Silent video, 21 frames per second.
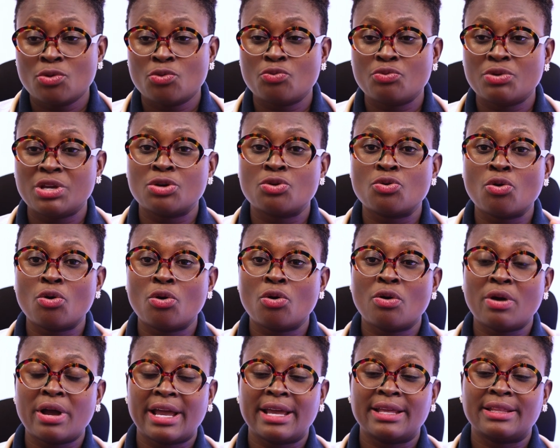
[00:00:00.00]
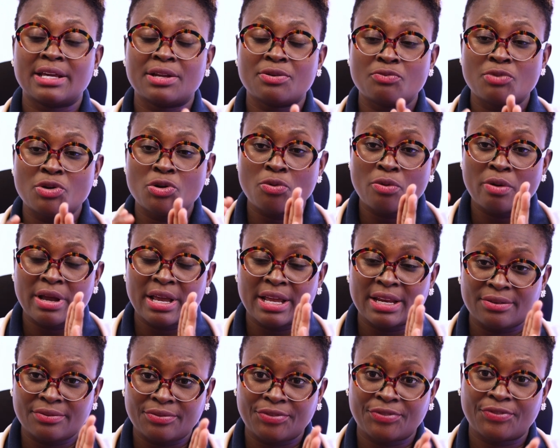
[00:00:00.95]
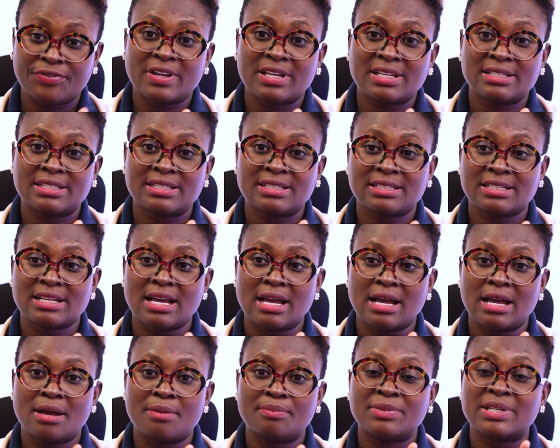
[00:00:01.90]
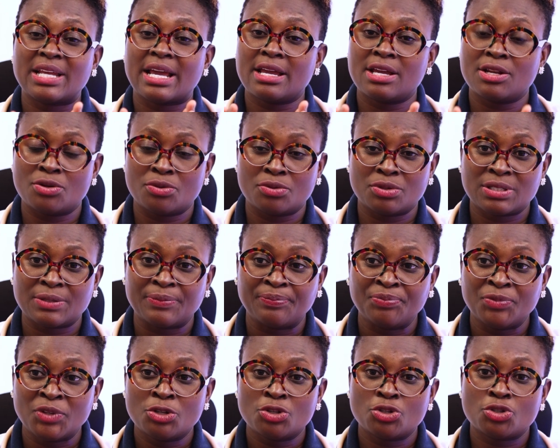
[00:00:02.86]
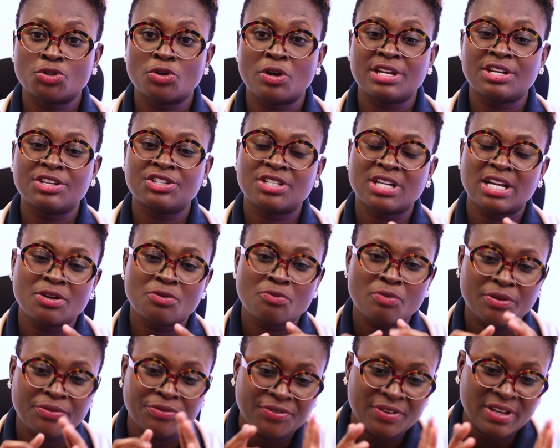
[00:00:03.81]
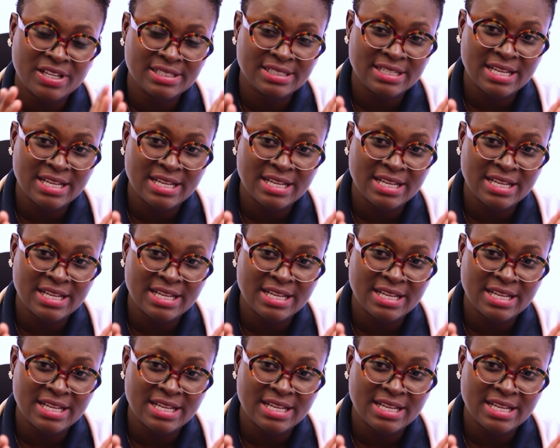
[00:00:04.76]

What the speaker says: we go and fix the anus. So initially we fix